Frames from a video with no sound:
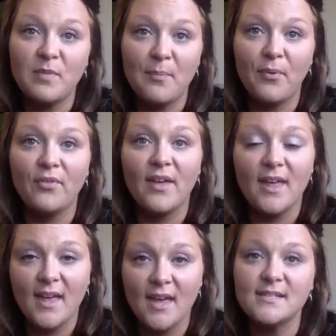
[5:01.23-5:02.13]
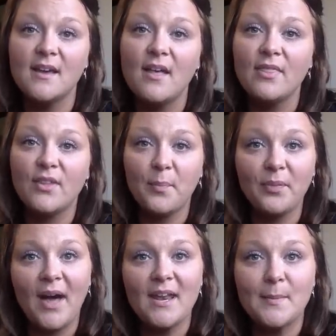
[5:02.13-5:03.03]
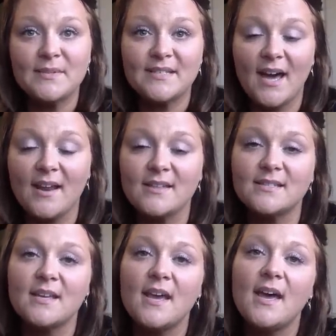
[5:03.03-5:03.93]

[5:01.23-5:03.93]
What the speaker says: people that hit their platinum status.